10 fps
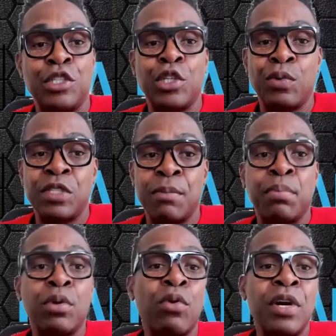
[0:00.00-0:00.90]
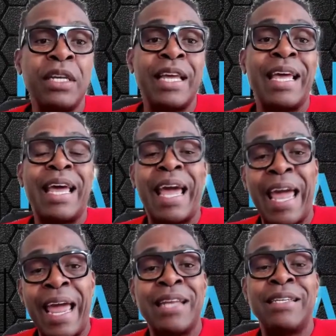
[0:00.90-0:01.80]
So it's employed
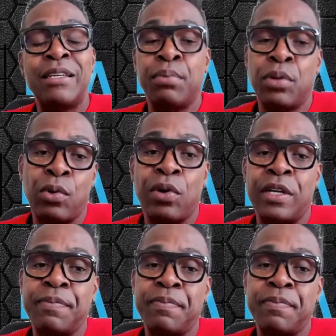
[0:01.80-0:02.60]
and deployed.